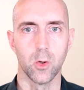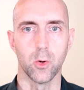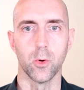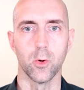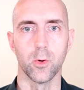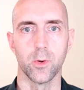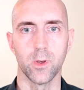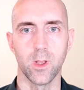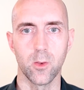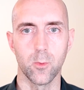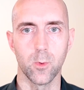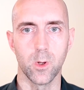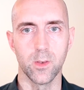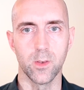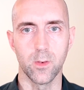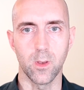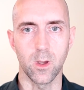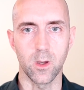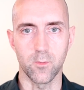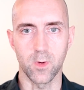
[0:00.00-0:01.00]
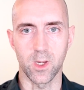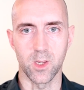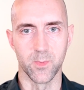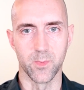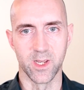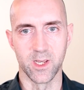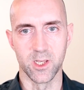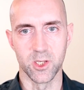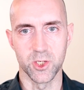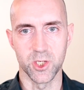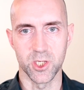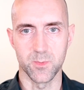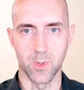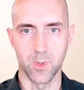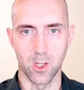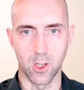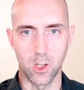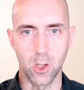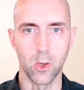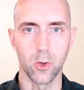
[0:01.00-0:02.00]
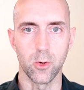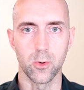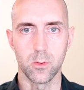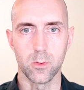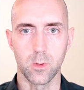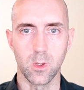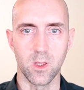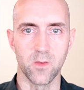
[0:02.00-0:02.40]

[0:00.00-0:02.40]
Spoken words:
Or another one I recommend is just below,